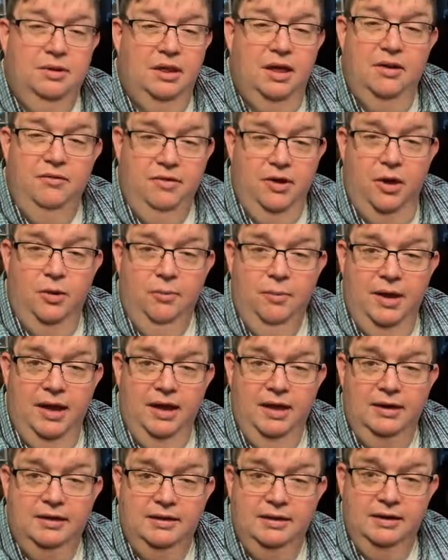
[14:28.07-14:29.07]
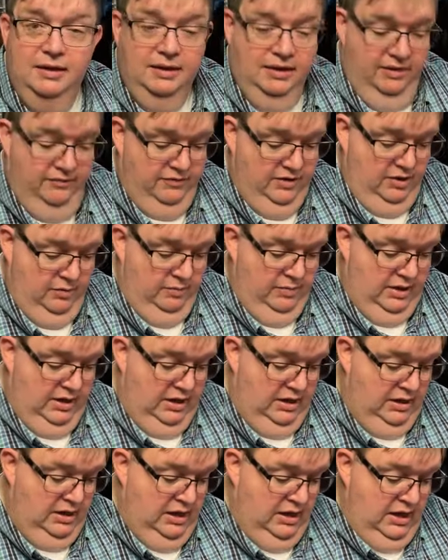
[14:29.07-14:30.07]
He loved homemade. he loved
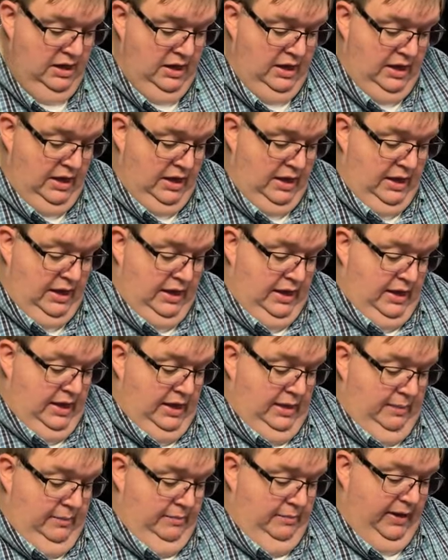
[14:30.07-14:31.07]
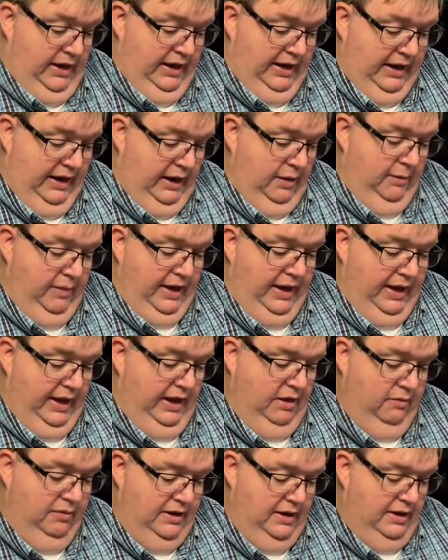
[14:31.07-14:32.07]
homemade. But anyway,
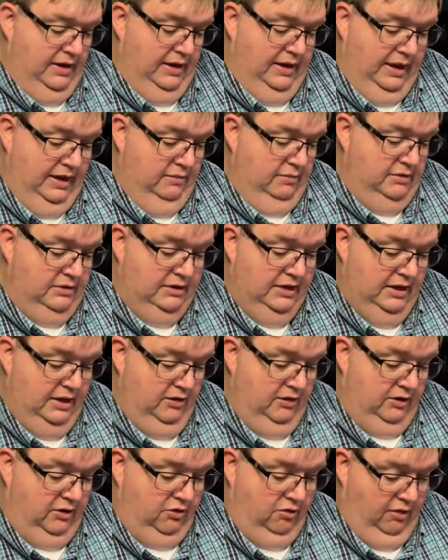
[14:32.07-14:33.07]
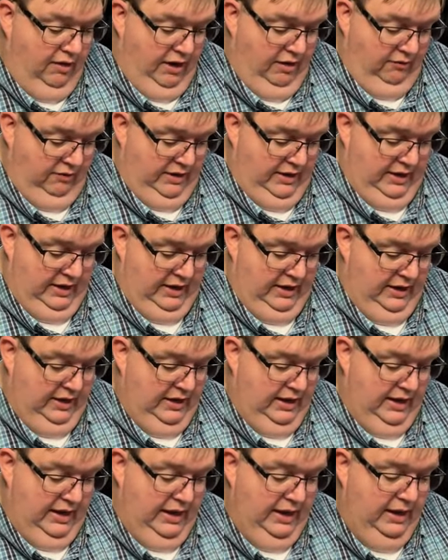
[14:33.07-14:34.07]
he would he would get on a kraut
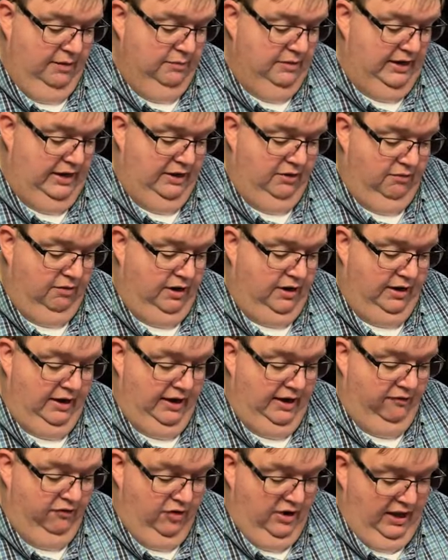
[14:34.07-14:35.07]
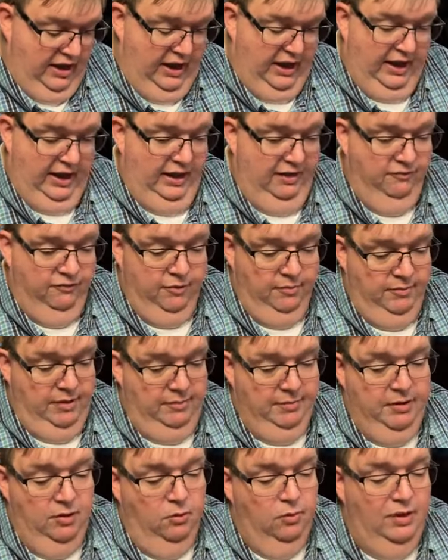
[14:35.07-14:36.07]
kick, and he would eat kraut every day for
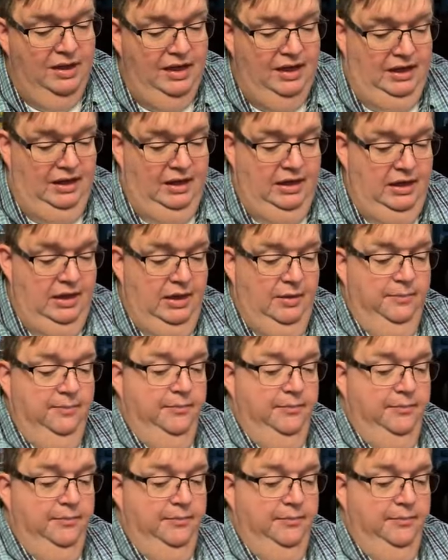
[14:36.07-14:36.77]
maybe a week.